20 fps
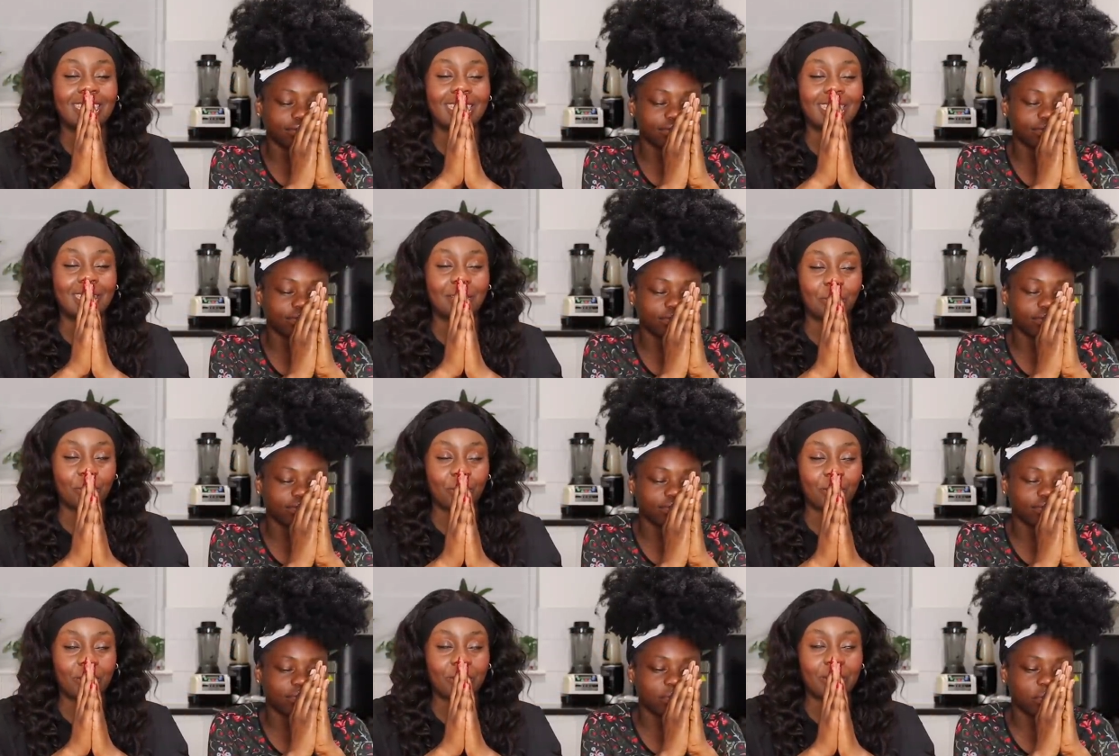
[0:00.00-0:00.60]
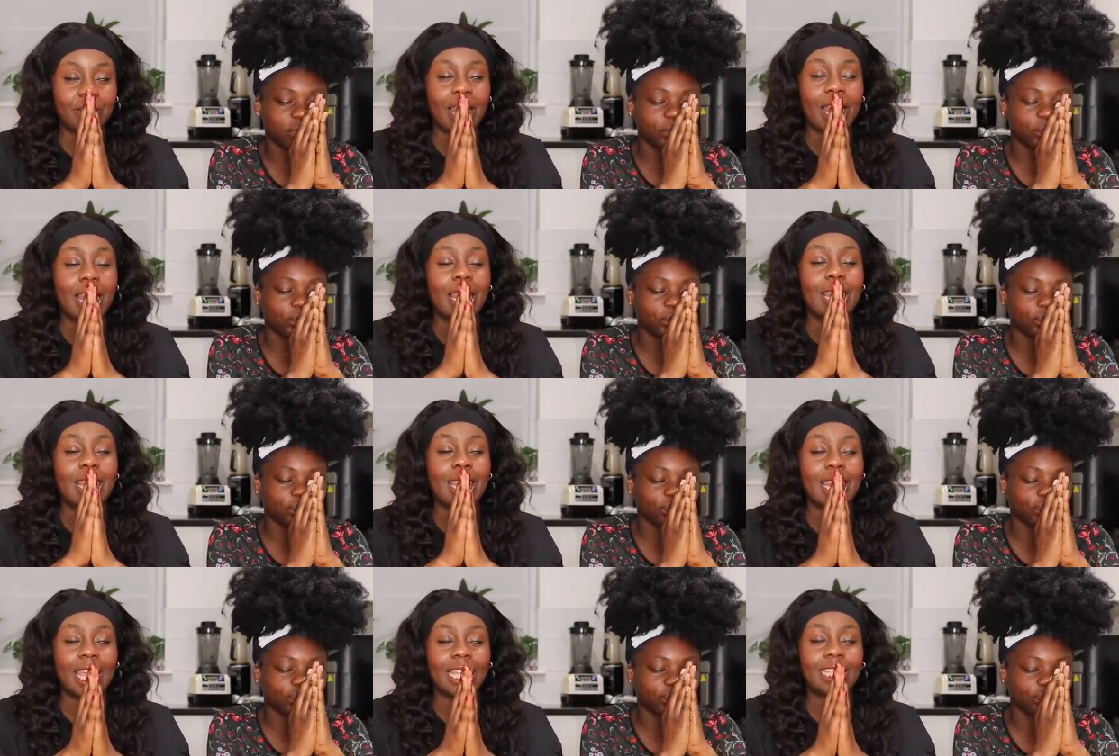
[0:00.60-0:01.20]
Speaker 1: this food.
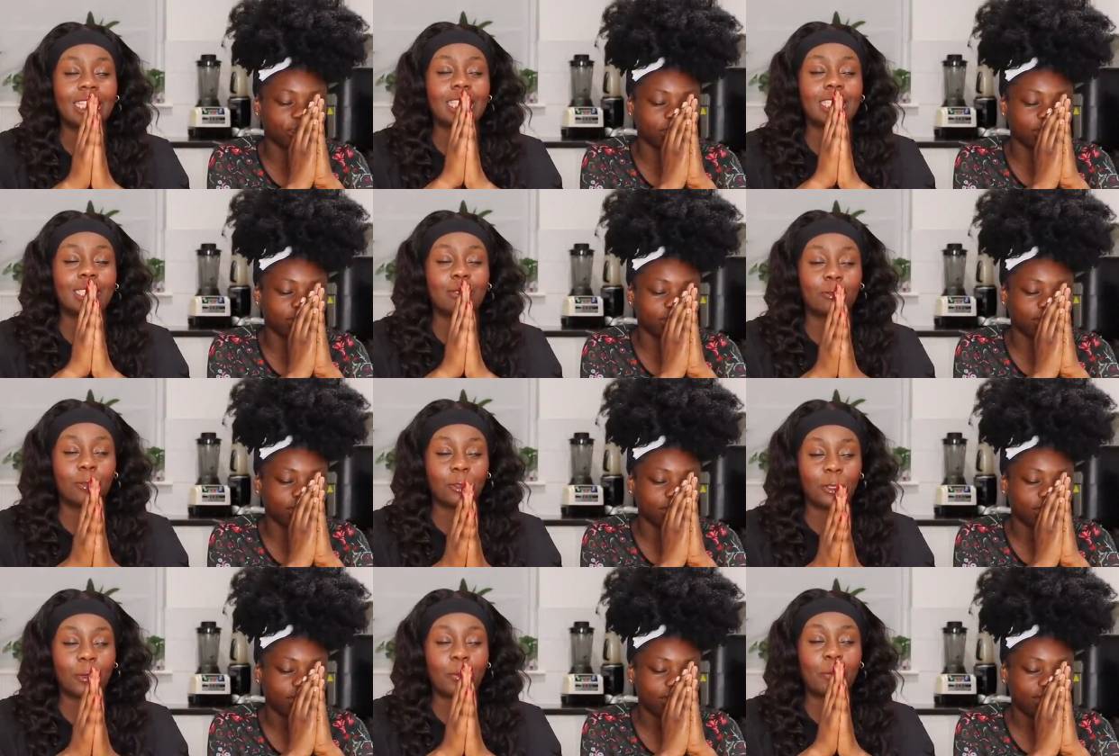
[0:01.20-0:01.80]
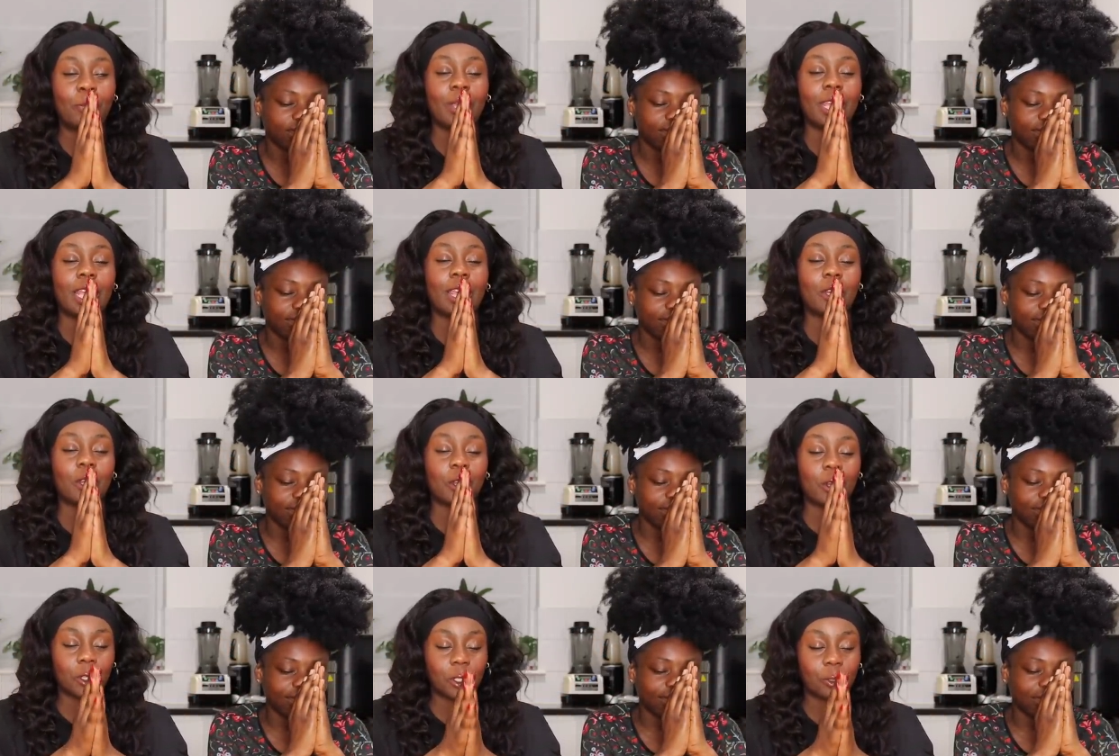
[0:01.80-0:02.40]
Let this food be a
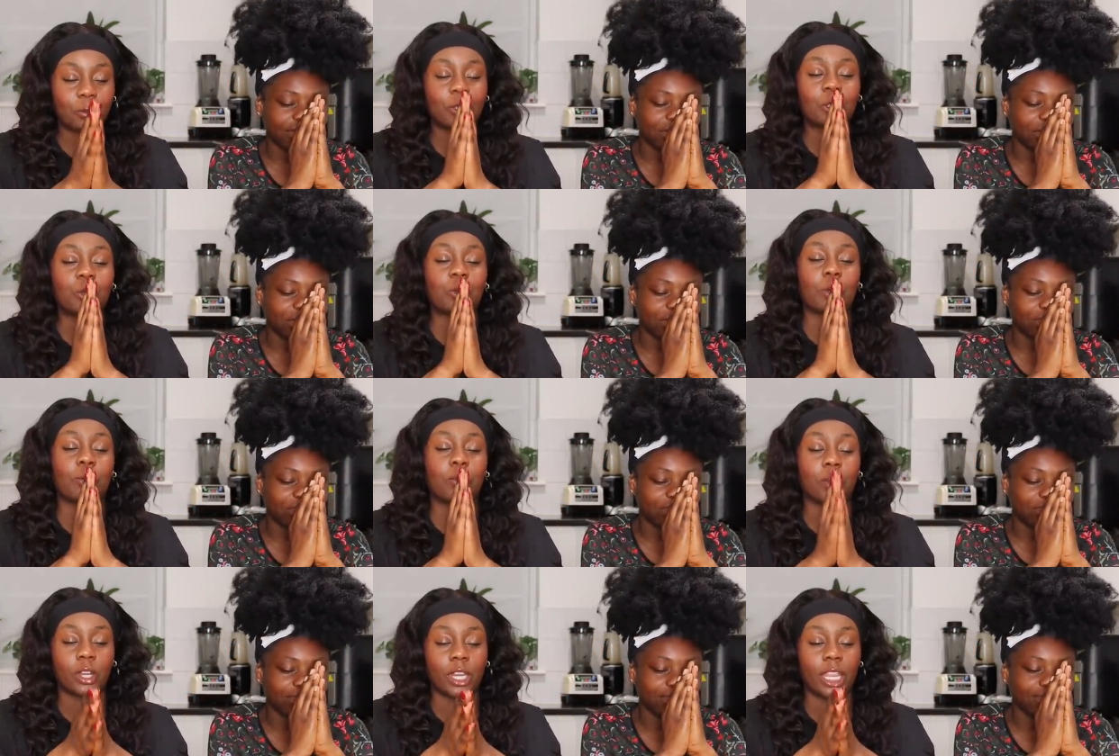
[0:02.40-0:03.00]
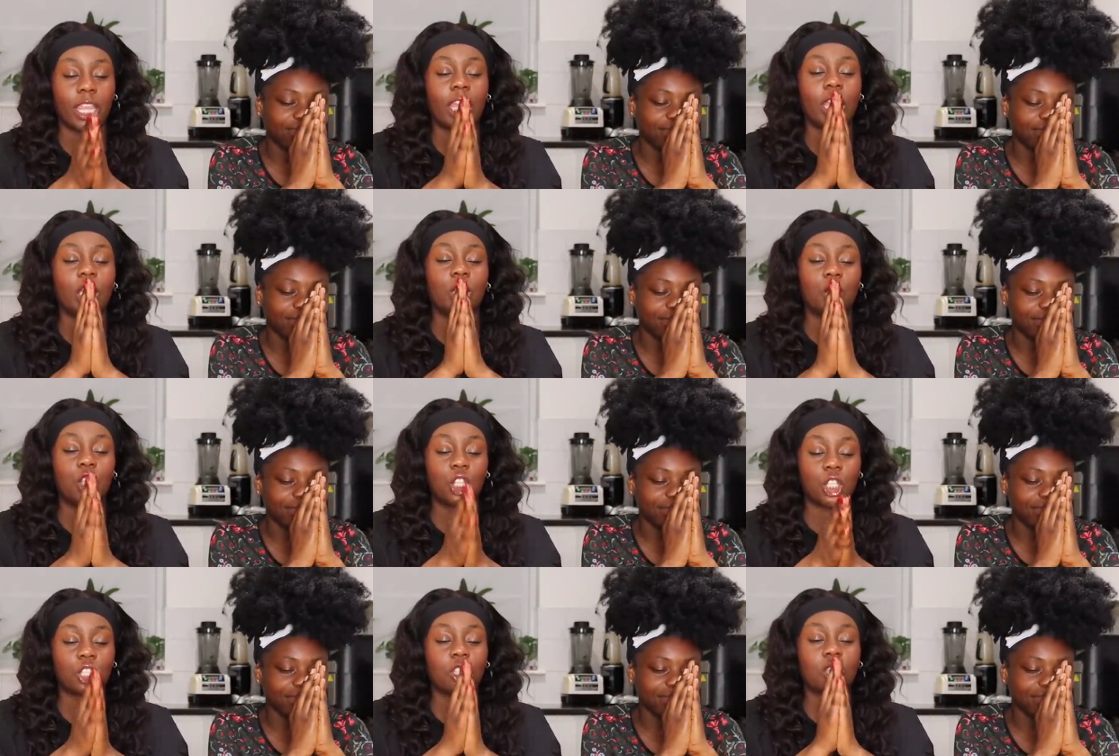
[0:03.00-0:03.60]
nourishment to our body. In
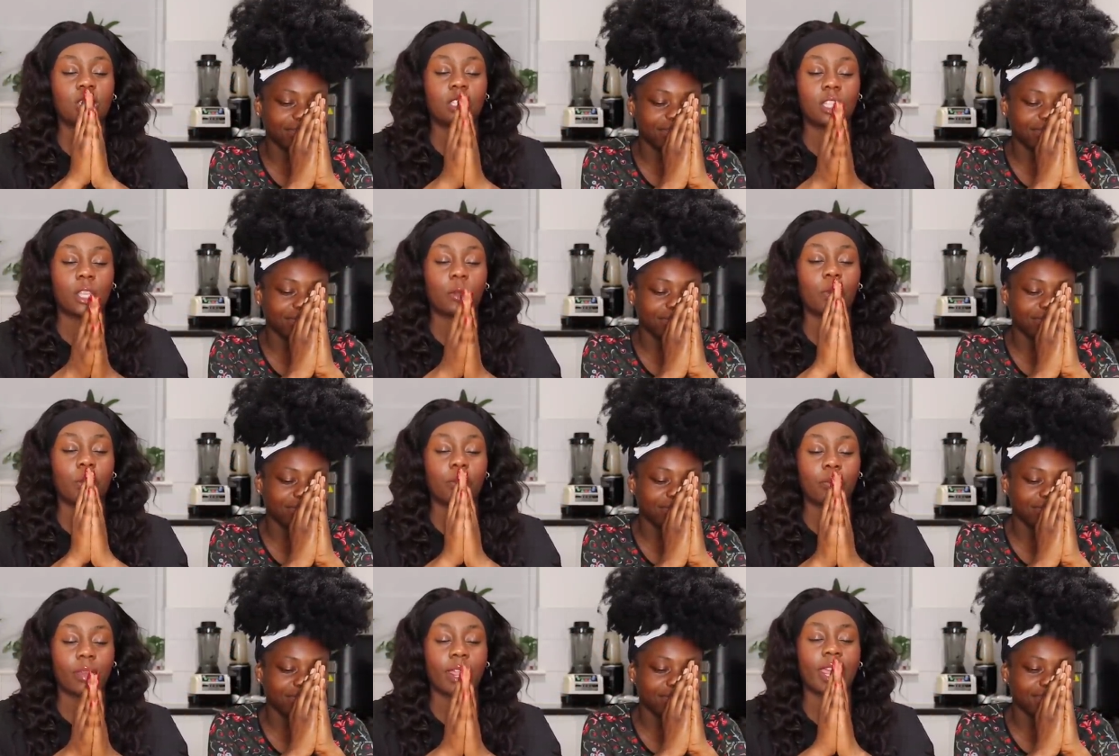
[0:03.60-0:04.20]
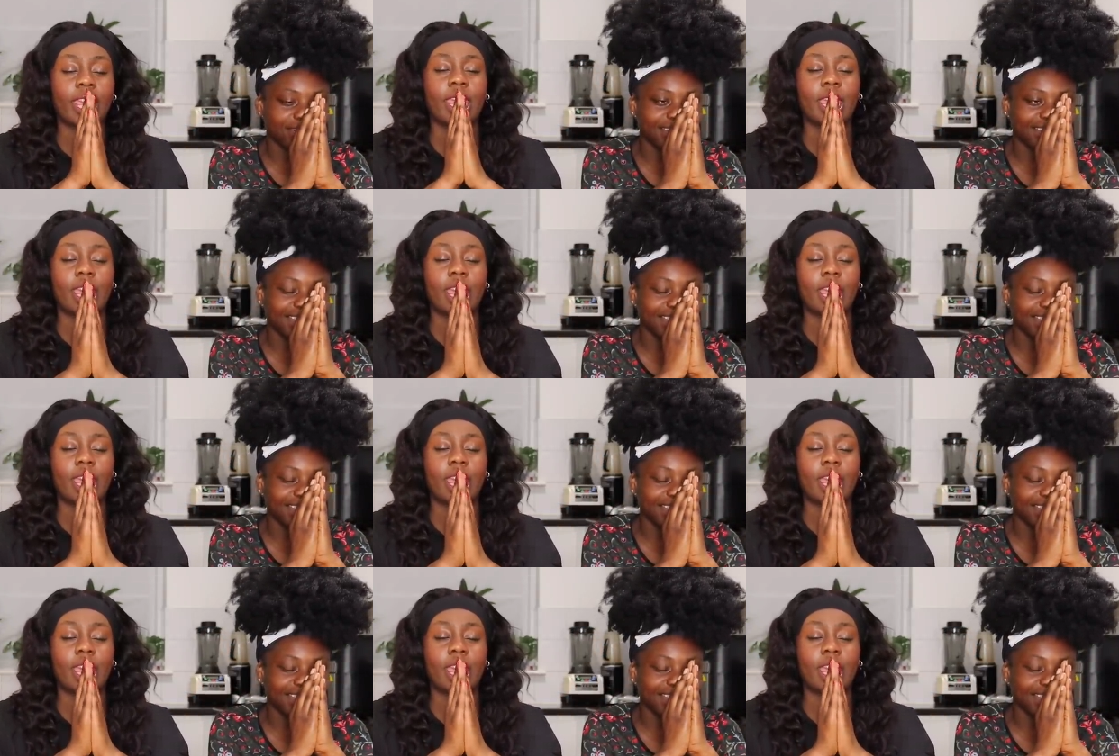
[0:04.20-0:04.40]
Jesus' name we pray.